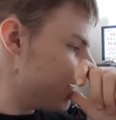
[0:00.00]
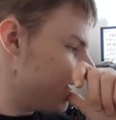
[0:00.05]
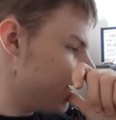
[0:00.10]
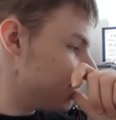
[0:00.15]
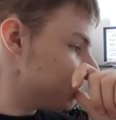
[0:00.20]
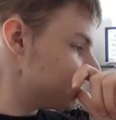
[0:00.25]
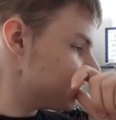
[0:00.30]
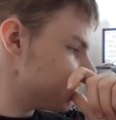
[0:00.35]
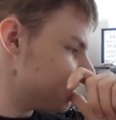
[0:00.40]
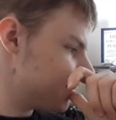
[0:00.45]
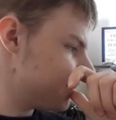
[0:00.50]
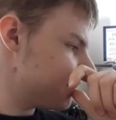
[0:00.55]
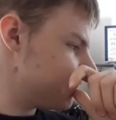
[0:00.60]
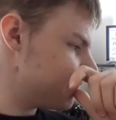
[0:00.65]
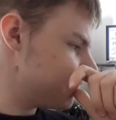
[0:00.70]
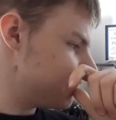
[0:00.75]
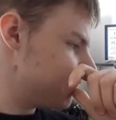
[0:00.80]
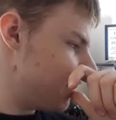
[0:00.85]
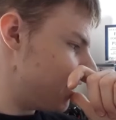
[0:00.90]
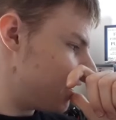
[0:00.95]
And,
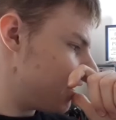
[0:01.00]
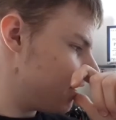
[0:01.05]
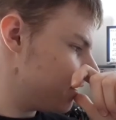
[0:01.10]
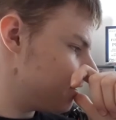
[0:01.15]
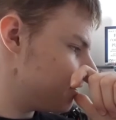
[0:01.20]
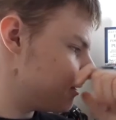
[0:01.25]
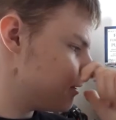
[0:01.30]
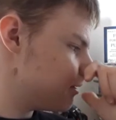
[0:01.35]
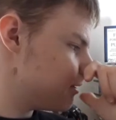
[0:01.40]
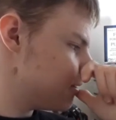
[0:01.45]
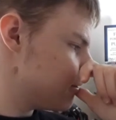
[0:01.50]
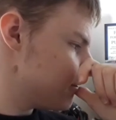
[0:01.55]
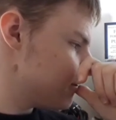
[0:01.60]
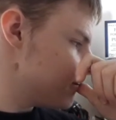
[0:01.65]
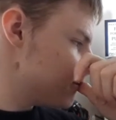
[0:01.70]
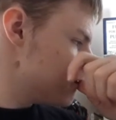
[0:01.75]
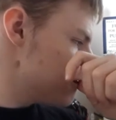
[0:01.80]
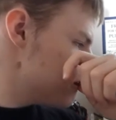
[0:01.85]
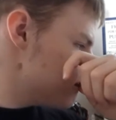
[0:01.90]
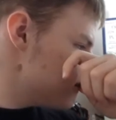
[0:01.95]
yeah.
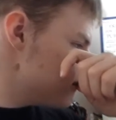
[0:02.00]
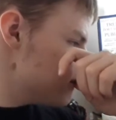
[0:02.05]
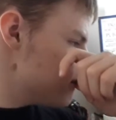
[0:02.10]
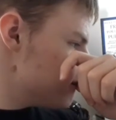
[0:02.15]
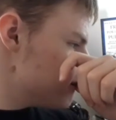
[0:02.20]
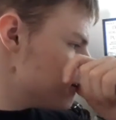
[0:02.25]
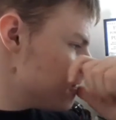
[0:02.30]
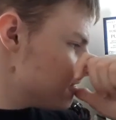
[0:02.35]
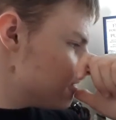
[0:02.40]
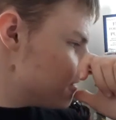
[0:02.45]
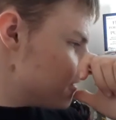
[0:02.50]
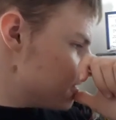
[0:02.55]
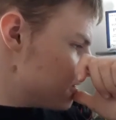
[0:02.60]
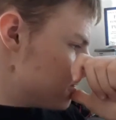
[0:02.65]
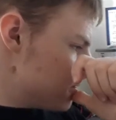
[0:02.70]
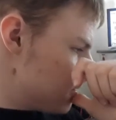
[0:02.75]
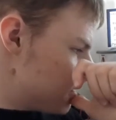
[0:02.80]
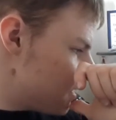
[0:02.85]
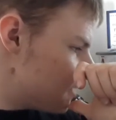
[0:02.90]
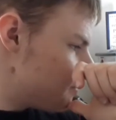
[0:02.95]

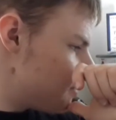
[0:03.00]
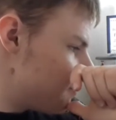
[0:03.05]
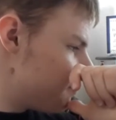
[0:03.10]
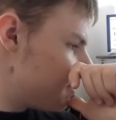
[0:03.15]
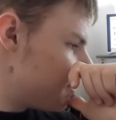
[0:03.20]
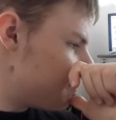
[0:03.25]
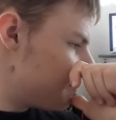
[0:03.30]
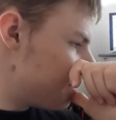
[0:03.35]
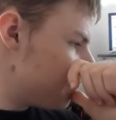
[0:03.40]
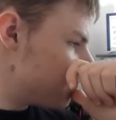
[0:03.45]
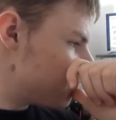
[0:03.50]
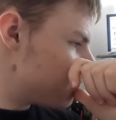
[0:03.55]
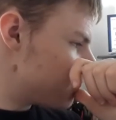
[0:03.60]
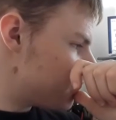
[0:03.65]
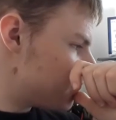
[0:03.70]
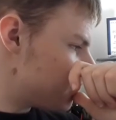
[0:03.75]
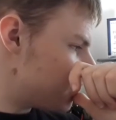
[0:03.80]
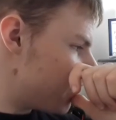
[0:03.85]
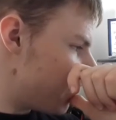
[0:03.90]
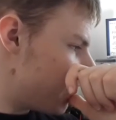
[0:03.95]
It's going to be a bit of an
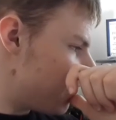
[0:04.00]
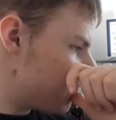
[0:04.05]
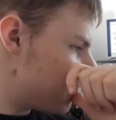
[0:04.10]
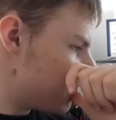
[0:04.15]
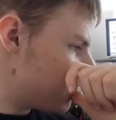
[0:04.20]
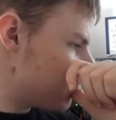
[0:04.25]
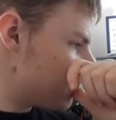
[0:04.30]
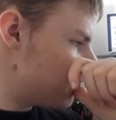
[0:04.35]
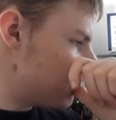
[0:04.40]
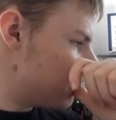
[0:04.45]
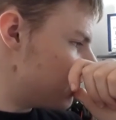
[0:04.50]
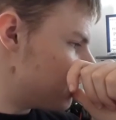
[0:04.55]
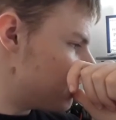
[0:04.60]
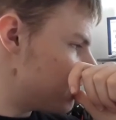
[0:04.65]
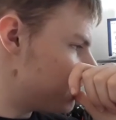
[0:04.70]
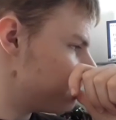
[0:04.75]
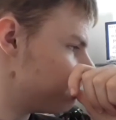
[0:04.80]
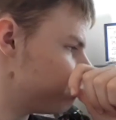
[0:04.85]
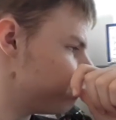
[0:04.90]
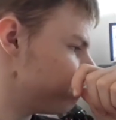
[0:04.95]
interesting day, I think.
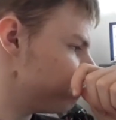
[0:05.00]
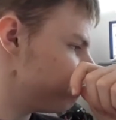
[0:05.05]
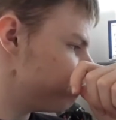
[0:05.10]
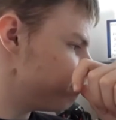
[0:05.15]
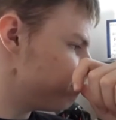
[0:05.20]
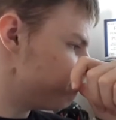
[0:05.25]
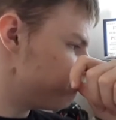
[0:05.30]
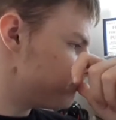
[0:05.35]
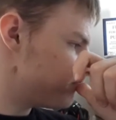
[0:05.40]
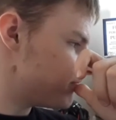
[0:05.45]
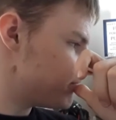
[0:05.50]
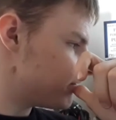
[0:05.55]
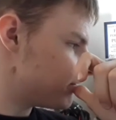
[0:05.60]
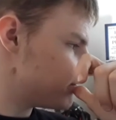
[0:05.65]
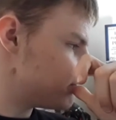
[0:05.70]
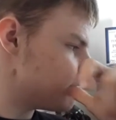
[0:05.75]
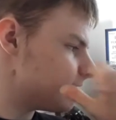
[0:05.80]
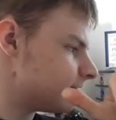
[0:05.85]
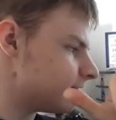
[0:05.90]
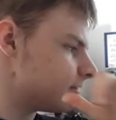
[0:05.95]

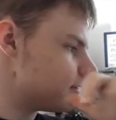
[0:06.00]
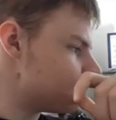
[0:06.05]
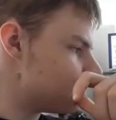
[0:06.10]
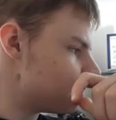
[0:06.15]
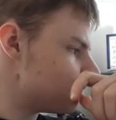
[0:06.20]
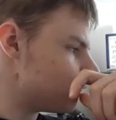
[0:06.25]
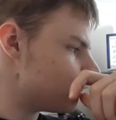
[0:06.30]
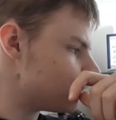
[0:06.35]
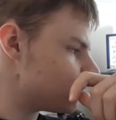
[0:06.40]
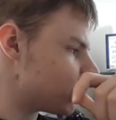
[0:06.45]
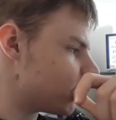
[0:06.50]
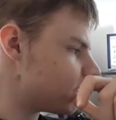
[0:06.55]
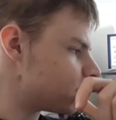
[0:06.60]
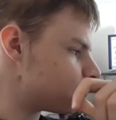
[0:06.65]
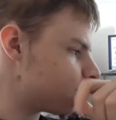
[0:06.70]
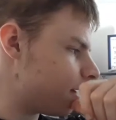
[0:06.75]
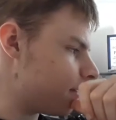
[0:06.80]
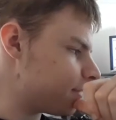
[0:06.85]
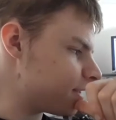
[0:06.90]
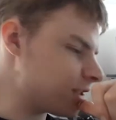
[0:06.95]
Not
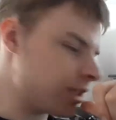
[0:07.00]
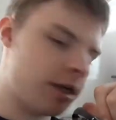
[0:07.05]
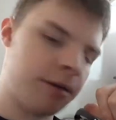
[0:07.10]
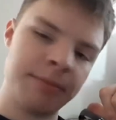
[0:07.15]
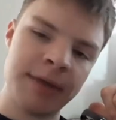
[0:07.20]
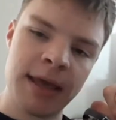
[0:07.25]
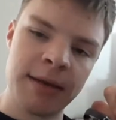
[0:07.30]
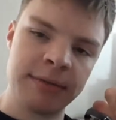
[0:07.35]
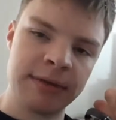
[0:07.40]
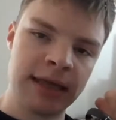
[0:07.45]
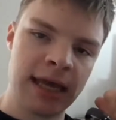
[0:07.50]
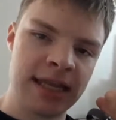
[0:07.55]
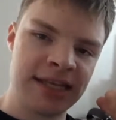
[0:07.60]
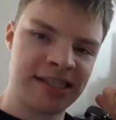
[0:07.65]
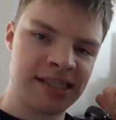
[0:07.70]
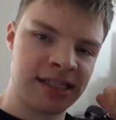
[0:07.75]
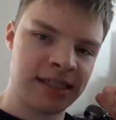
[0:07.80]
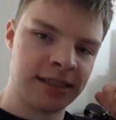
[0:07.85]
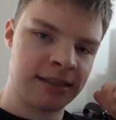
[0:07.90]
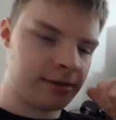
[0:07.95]
entirely sure how much I'm going to be able to
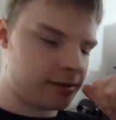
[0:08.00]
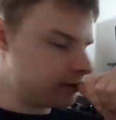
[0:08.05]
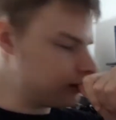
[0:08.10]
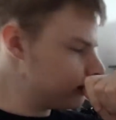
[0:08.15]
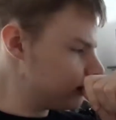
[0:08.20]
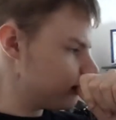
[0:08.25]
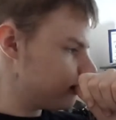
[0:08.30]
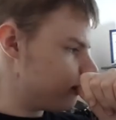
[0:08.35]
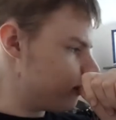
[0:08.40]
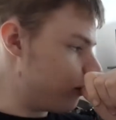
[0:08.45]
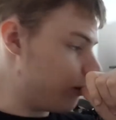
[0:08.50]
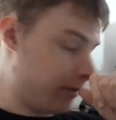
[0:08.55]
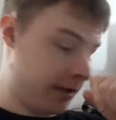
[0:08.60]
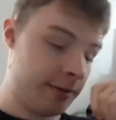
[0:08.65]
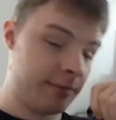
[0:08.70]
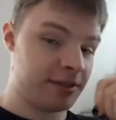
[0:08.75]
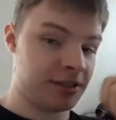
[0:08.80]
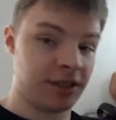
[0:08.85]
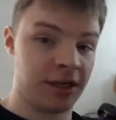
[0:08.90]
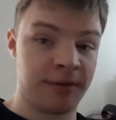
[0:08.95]
get done, or
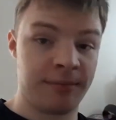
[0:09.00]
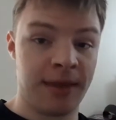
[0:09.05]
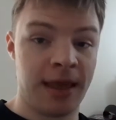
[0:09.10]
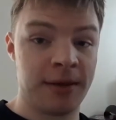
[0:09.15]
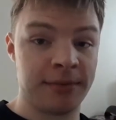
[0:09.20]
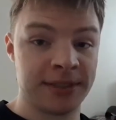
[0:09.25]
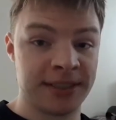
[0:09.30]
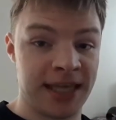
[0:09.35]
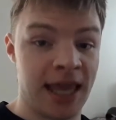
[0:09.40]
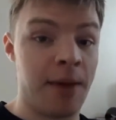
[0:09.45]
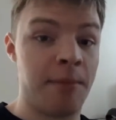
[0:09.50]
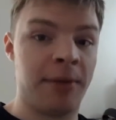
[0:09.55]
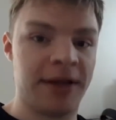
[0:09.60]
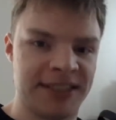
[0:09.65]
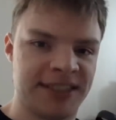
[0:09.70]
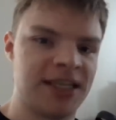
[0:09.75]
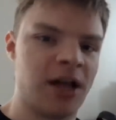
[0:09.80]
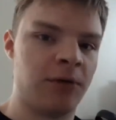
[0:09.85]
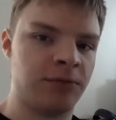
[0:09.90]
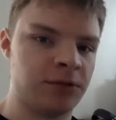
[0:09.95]
how much I'm going to be able to get
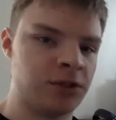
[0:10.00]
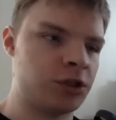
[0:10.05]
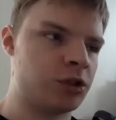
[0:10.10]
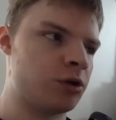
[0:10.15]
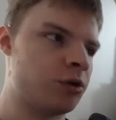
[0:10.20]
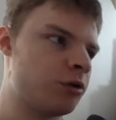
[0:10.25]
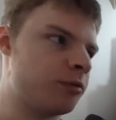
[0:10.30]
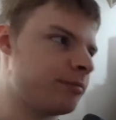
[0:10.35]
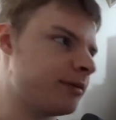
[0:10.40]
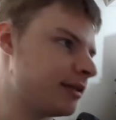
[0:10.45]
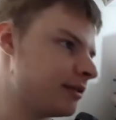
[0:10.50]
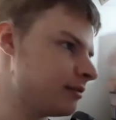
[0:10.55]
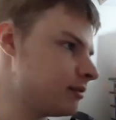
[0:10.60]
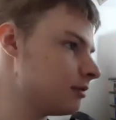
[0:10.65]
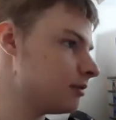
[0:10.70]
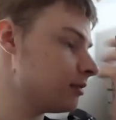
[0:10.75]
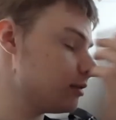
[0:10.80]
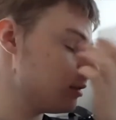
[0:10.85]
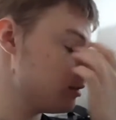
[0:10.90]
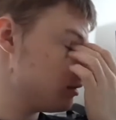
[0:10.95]
myself to do, but
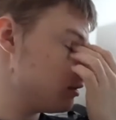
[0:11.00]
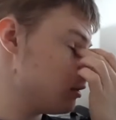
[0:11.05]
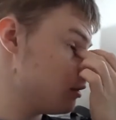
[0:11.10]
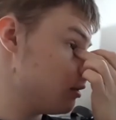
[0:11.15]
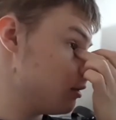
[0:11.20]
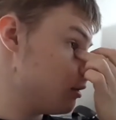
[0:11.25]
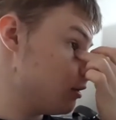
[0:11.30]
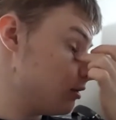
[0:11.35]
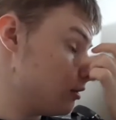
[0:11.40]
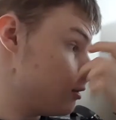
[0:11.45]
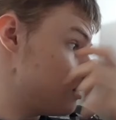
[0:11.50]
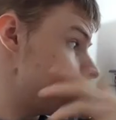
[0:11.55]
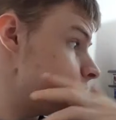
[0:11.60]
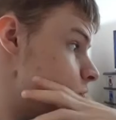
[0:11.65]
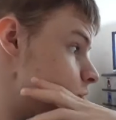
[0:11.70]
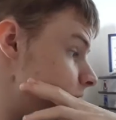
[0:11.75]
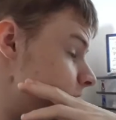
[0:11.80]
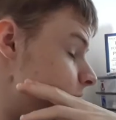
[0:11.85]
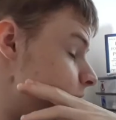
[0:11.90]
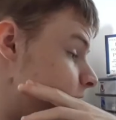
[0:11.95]

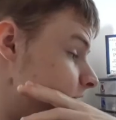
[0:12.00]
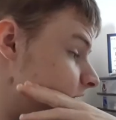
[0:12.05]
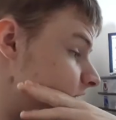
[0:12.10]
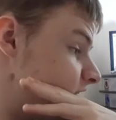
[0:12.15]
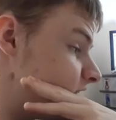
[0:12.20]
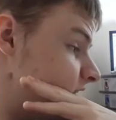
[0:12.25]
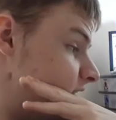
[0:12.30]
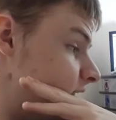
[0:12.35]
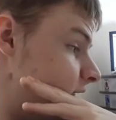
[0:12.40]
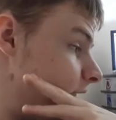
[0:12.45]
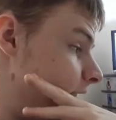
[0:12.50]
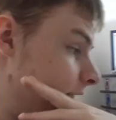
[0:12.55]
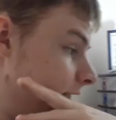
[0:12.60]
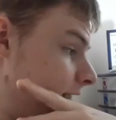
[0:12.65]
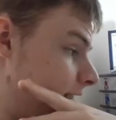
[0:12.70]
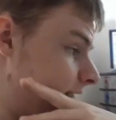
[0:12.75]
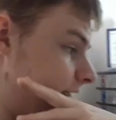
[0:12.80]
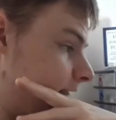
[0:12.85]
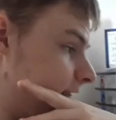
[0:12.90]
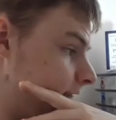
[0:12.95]
we will
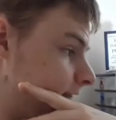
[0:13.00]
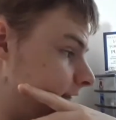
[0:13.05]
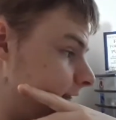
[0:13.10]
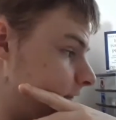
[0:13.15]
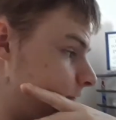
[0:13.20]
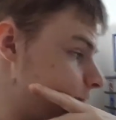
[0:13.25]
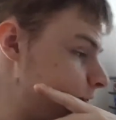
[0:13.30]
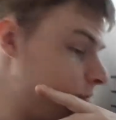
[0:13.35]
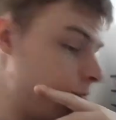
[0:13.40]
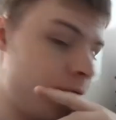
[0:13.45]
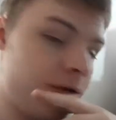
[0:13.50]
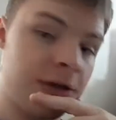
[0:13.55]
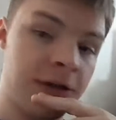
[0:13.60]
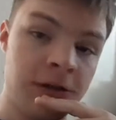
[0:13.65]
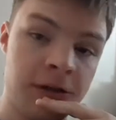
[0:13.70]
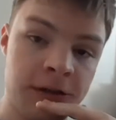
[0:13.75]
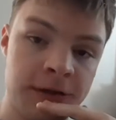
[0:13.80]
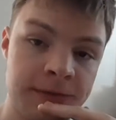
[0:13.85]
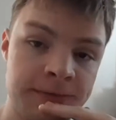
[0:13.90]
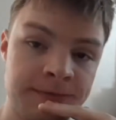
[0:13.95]
see. That we will.